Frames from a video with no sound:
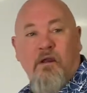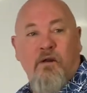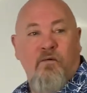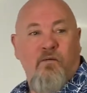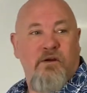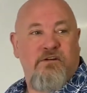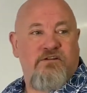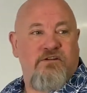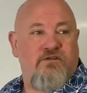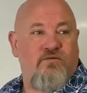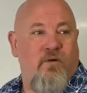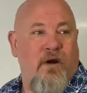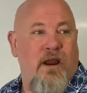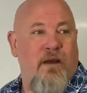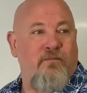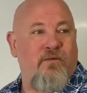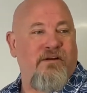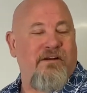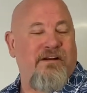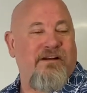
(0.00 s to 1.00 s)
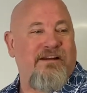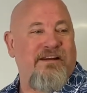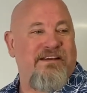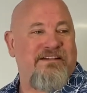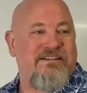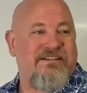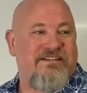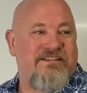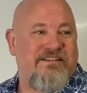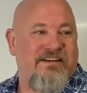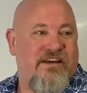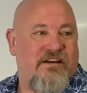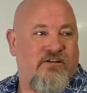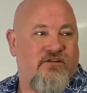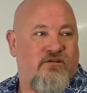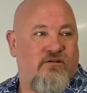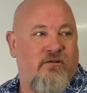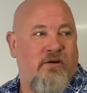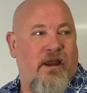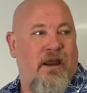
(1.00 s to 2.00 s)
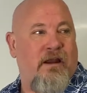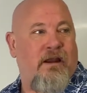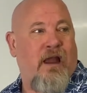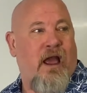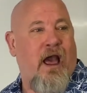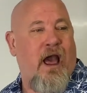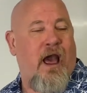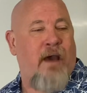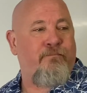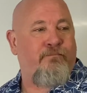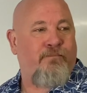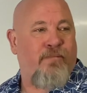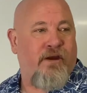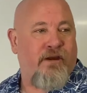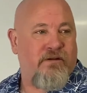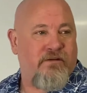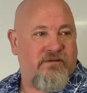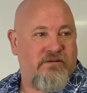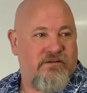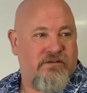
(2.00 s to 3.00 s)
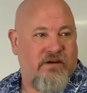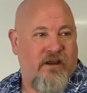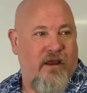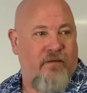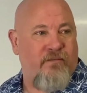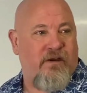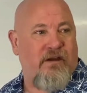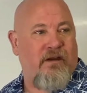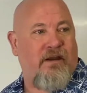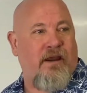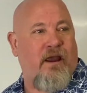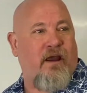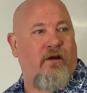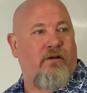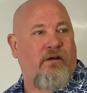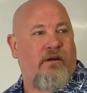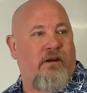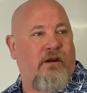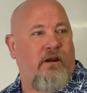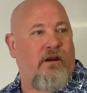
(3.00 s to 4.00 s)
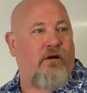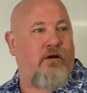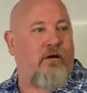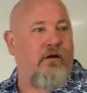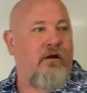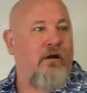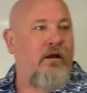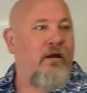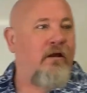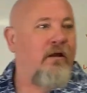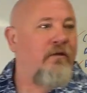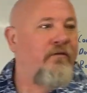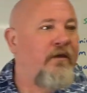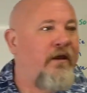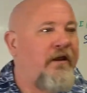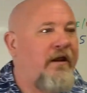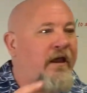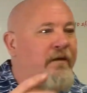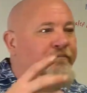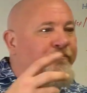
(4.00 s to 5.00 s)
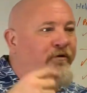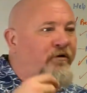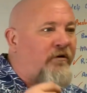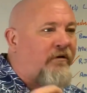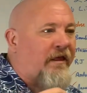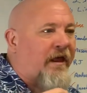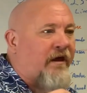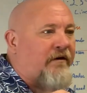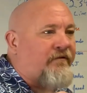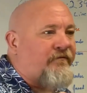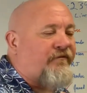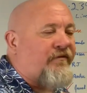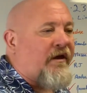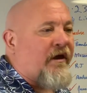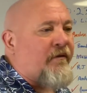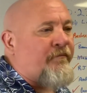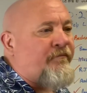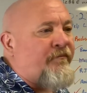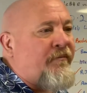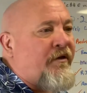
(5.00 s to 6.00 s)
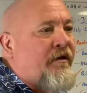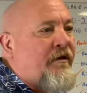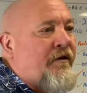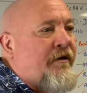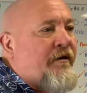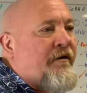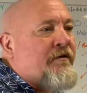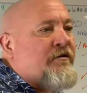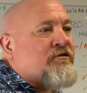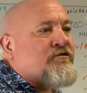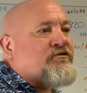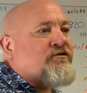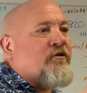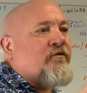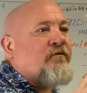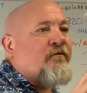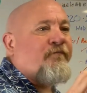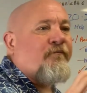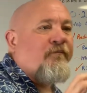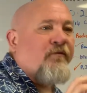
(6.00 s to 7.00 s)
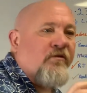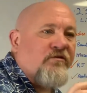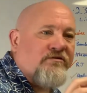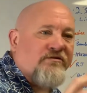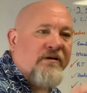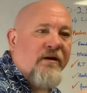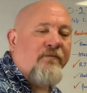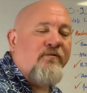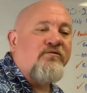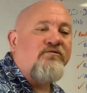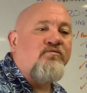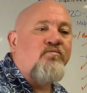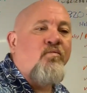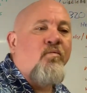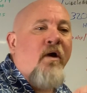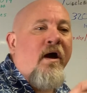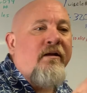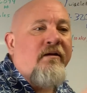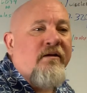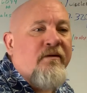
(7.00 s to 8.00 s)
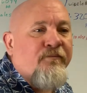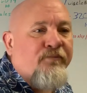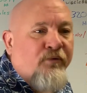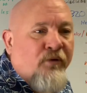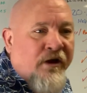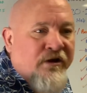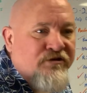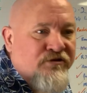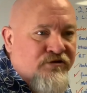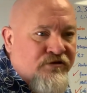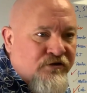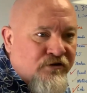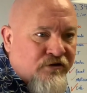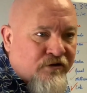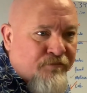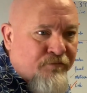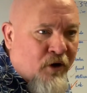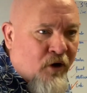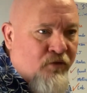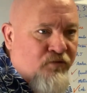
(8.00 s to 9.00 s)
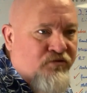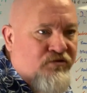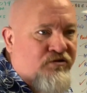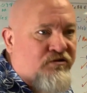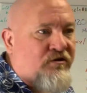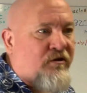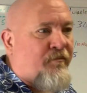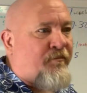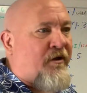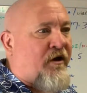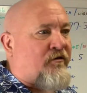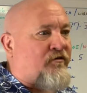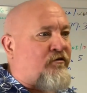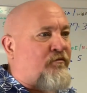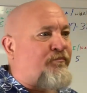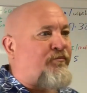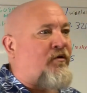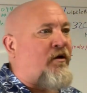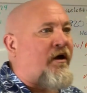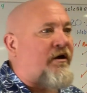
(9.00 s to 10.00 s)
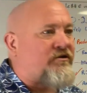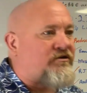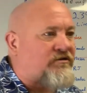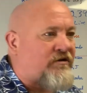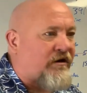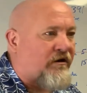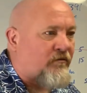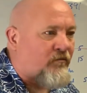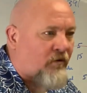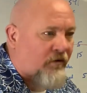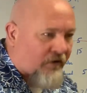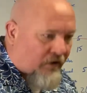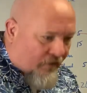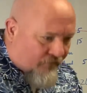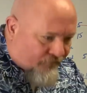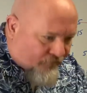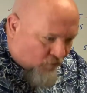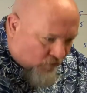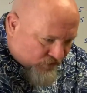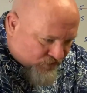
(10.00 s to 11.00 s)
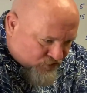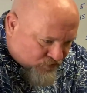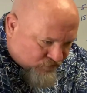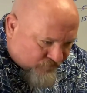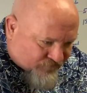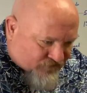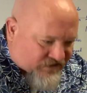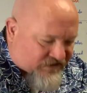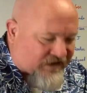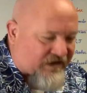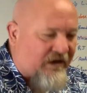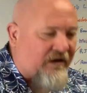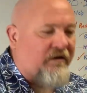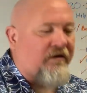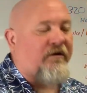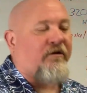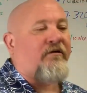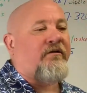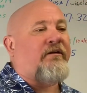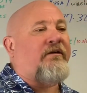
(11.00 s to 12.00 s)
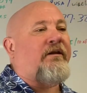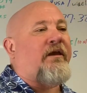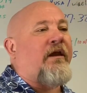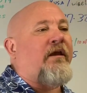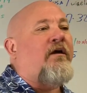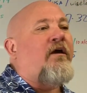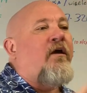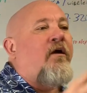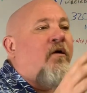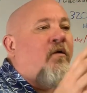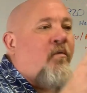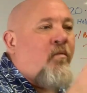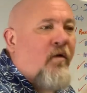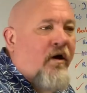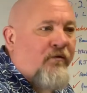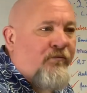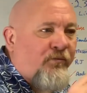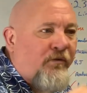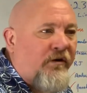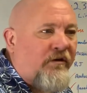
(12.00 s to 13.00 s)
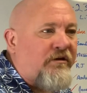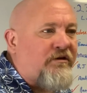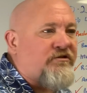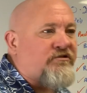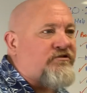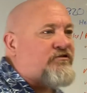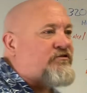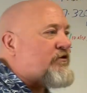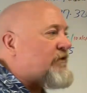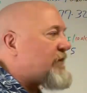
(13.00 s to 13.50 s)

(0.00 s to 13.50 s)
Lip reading: which is where I'm going to list 6 or 8 hot buttons coming down here that I pull out of them. So the first thing is, what impressed you the most about the project? Of what you've seen here today, what really stood